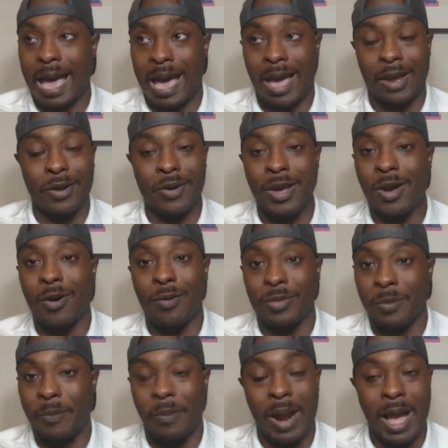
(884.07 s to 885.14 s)
I don't know.
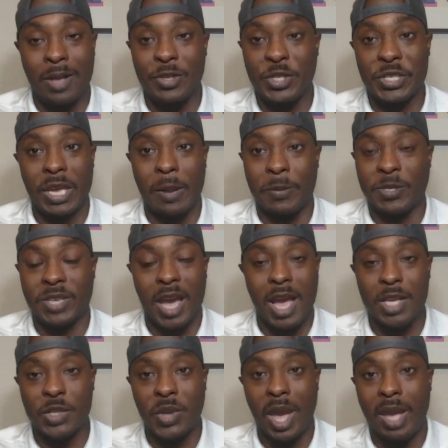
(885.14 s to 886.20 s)
The Browns set up his
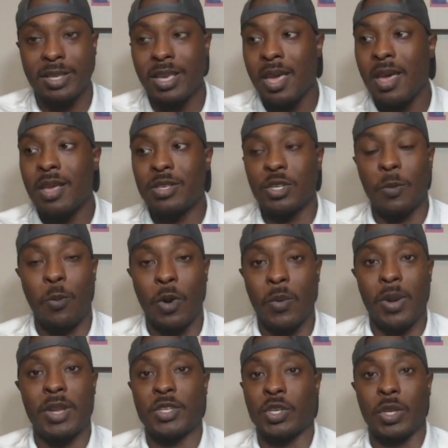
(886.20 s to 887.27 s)
contract to the point
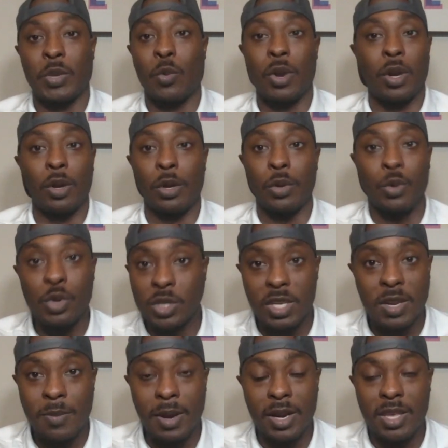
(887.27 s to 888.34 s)
where he wouldn't lose
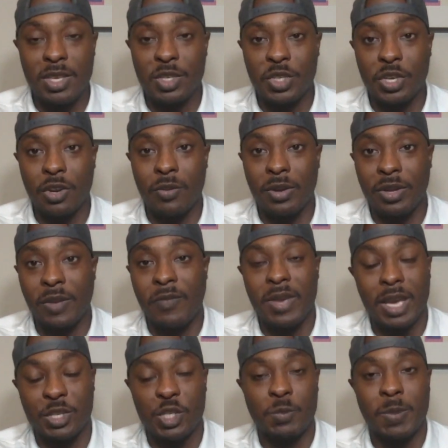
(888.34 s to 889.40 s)
any money this year, really, if he
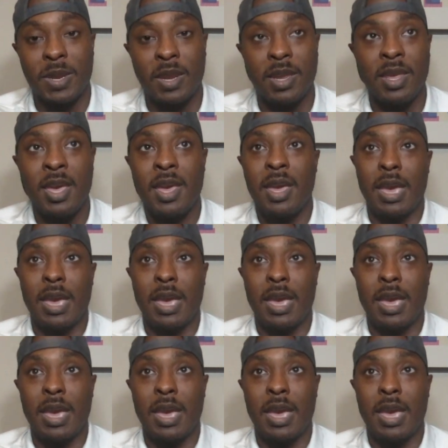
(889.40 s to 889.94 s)
got suspended.